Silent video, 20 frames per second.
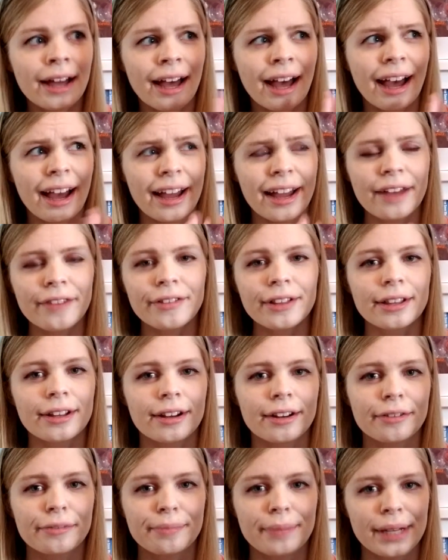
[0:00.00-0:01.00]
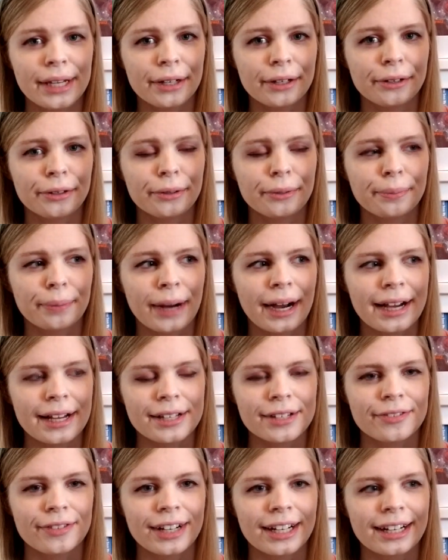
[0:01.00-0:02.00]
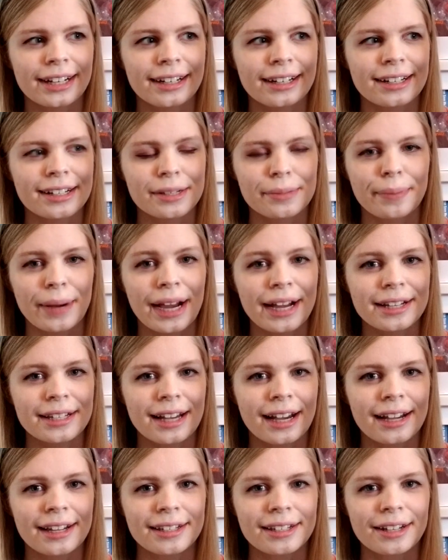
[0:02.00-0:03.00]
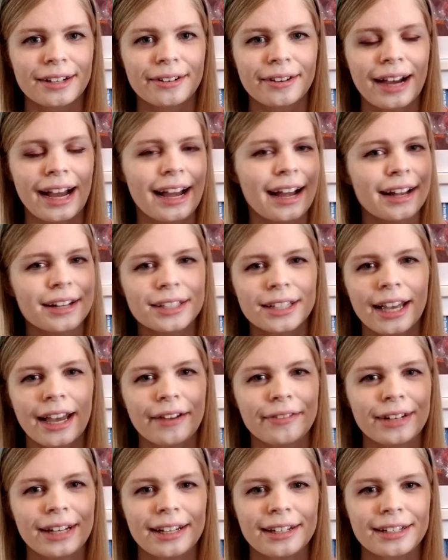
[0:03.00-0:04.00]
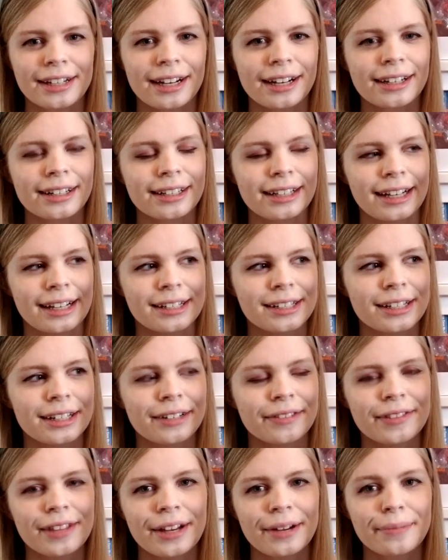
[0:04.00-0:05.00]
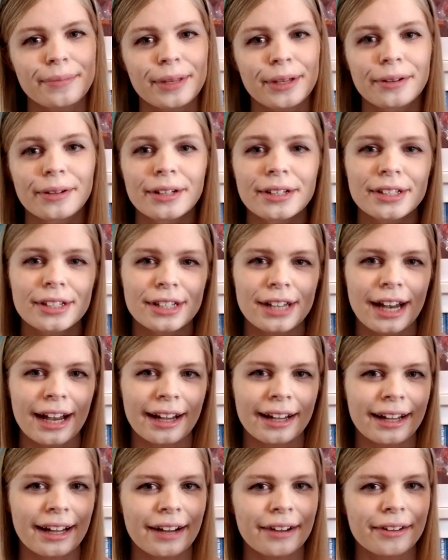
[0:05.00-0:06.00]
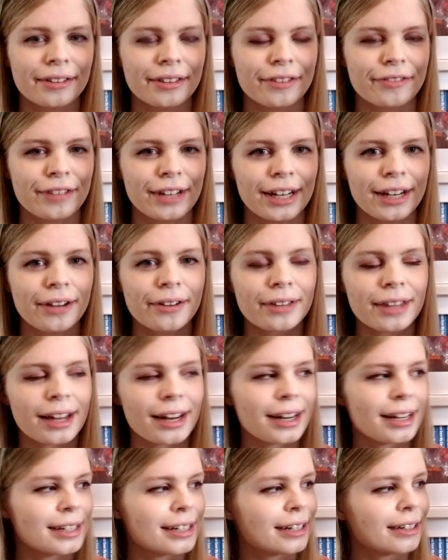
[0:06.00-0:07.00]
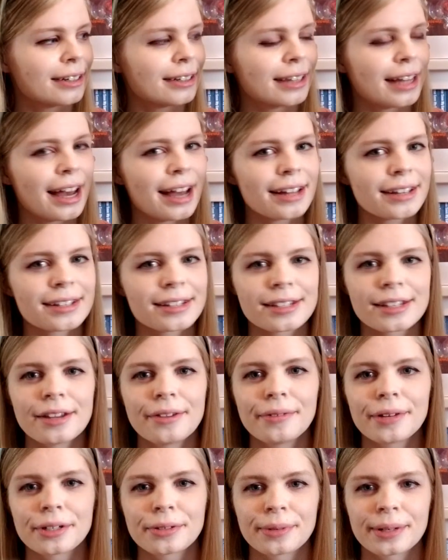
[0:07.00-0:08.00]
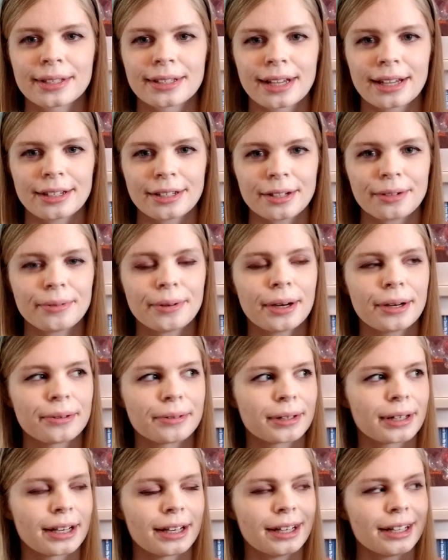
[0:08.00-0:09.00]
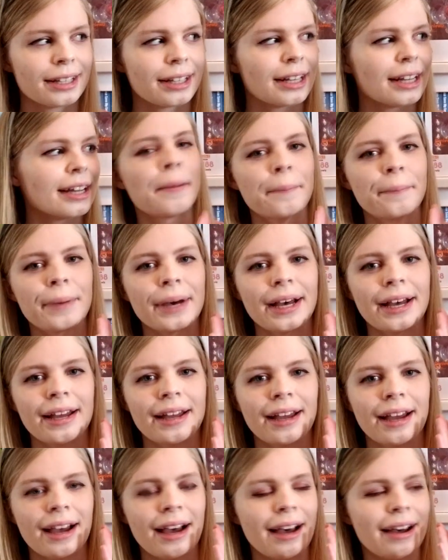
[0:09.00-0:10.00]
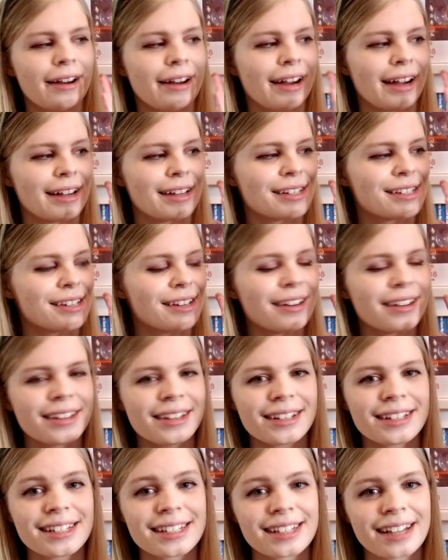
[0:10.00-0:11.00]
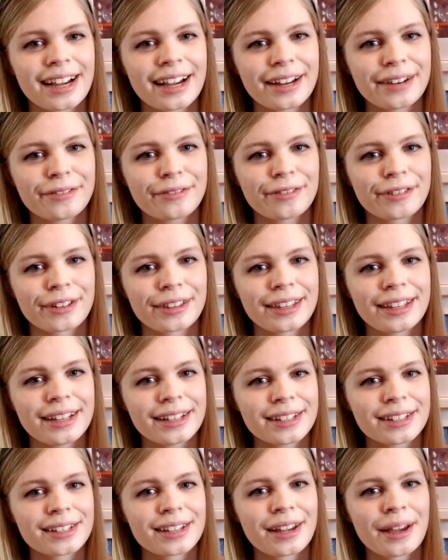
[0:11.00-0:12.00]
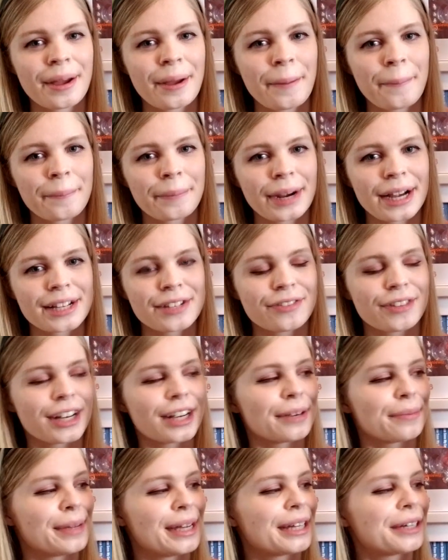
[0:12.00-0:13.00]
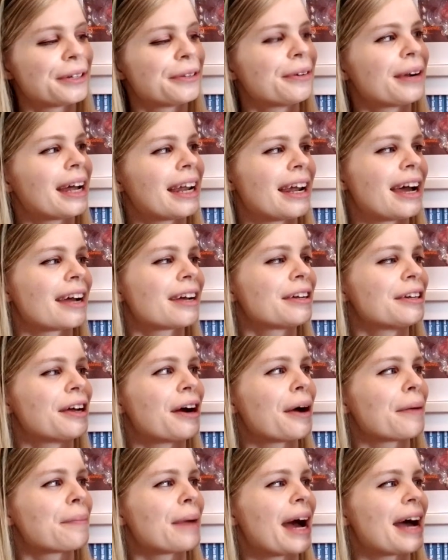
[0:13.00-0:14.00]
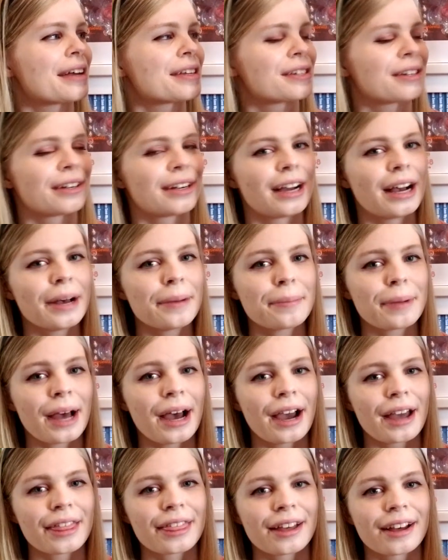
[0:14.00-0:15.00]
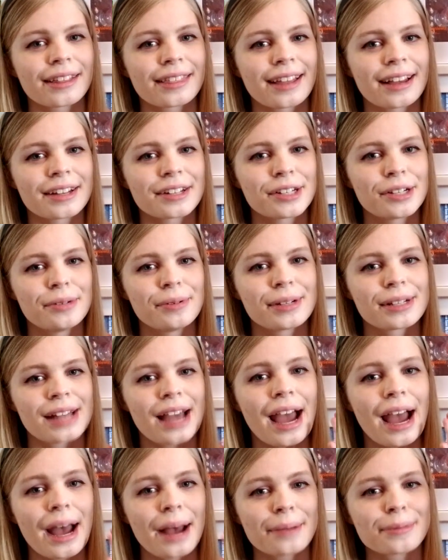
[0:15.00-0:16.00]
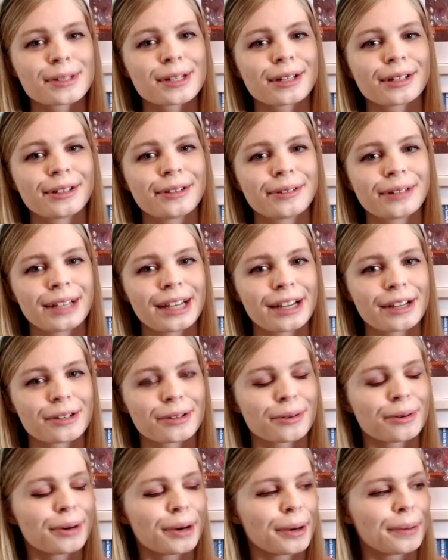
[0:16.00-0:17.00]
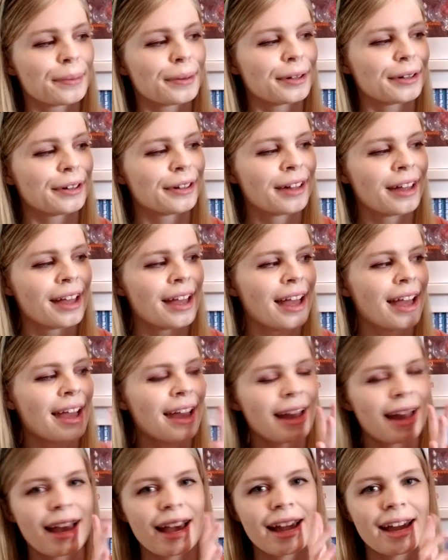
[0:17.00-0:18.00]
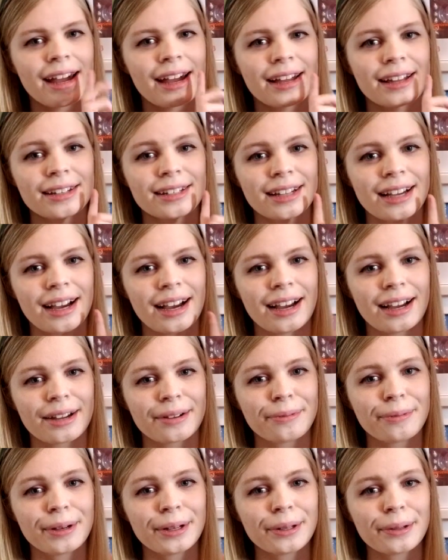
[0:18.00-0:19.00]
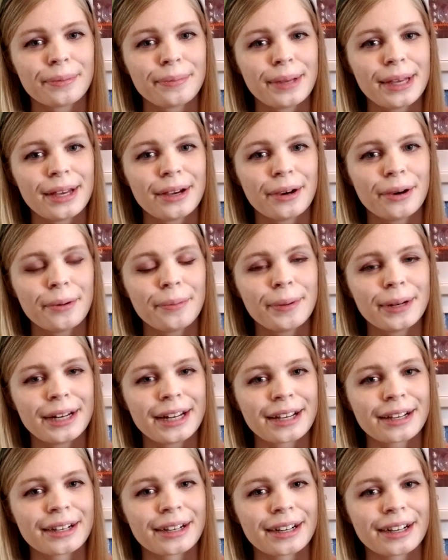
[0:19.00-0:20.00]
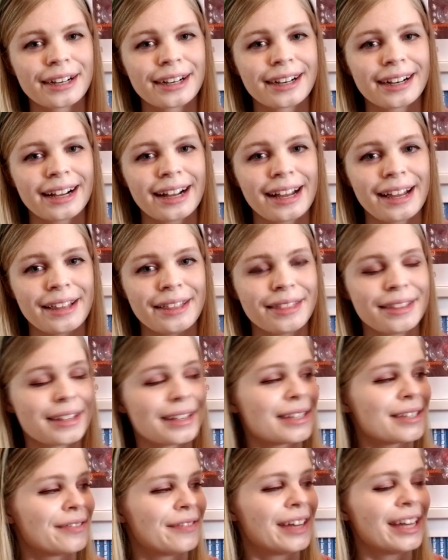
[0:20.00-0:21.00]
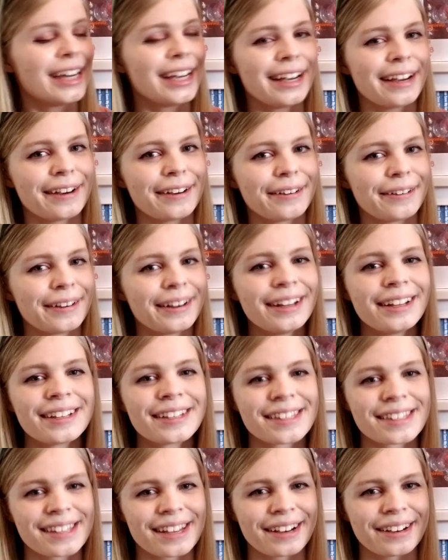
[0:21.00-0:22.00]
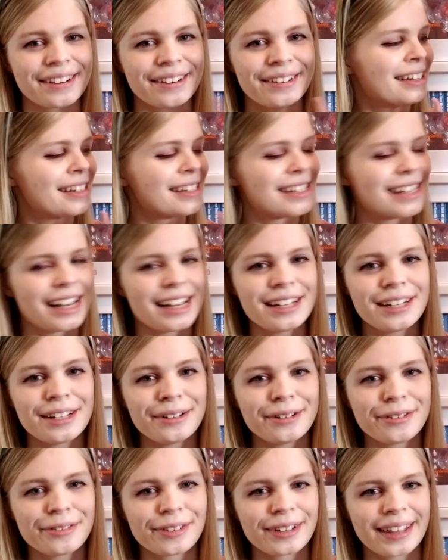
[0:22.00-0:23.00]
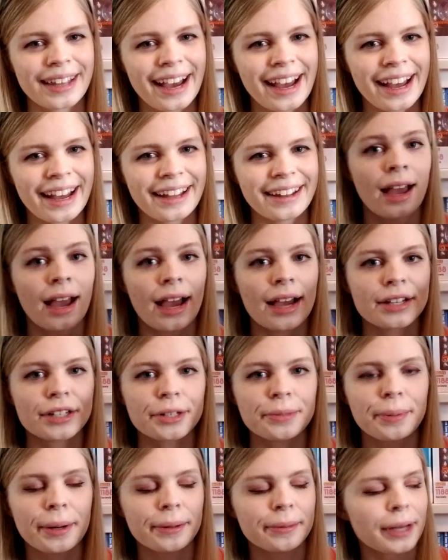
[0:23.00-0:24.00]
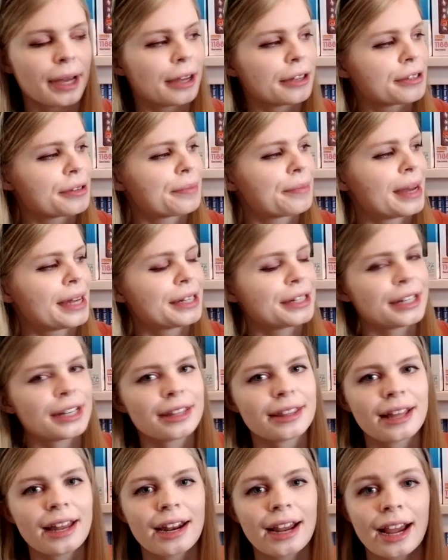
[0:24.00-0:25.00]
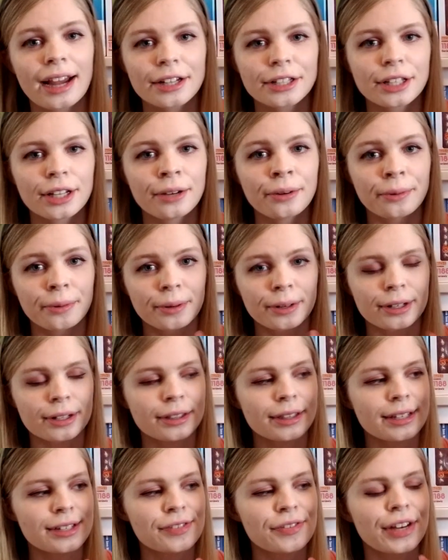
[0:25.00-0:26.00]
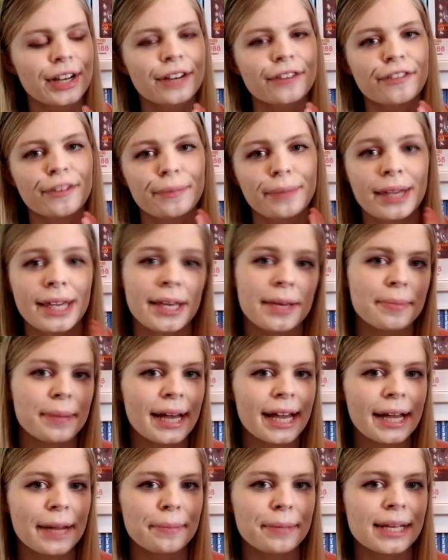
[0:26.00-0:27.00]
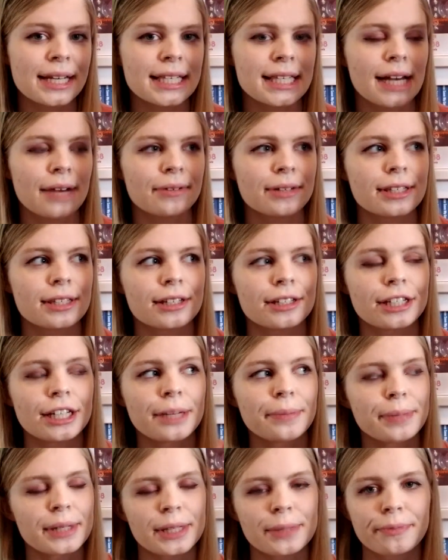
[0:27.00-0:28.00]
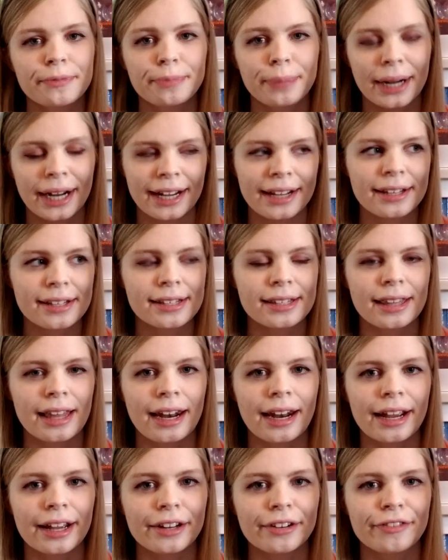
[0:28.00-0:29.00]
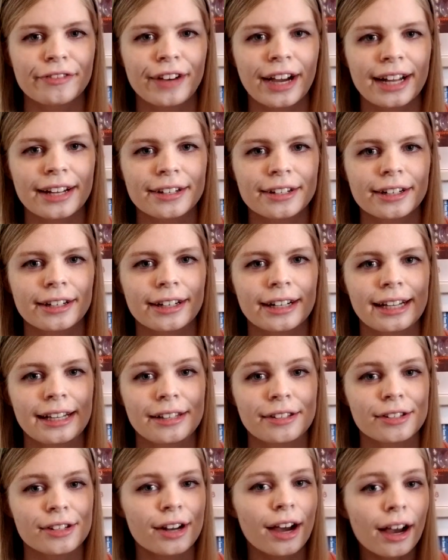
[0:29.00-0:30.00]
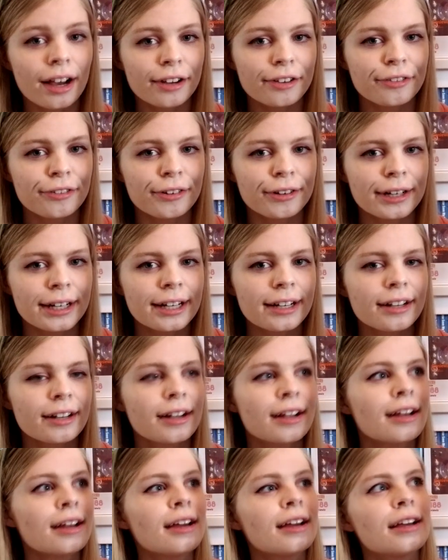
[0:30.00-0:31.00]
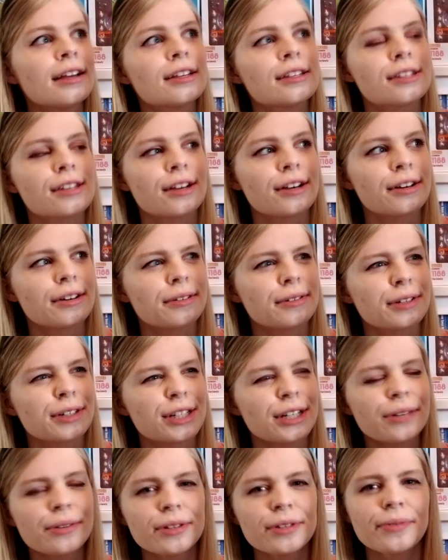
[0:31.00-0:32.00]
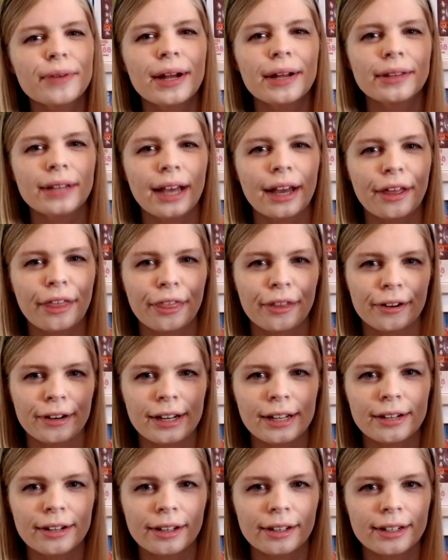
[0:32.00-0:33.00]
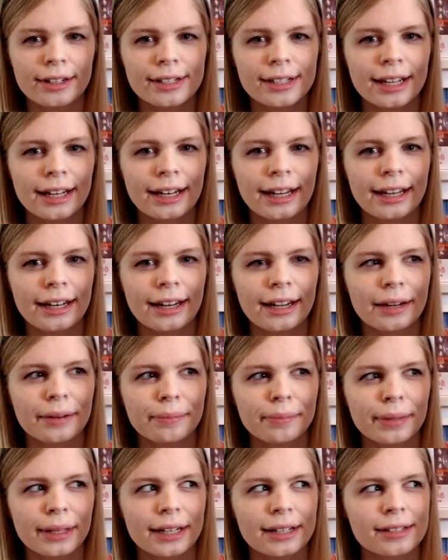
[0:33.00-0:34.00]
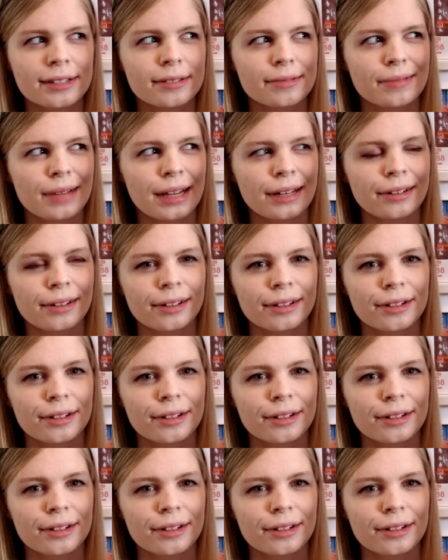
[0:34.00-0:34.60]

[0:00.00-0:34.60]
I have a lot of Miku prize figures by Taito. I actually have an entire collection of them. You can check out the video that I did on that to see which ones I do own currently. But I saw the design for this prize figure Miku and I could not pass her up. I thought that she was absolutely adorable, and I will be opening her in this video, so stay tuned for that. I should probably also mention that I actually ordered this figure from eBay because that was the cheapest price that I could find her in stock for. So she was around like $30 Canadian plus $10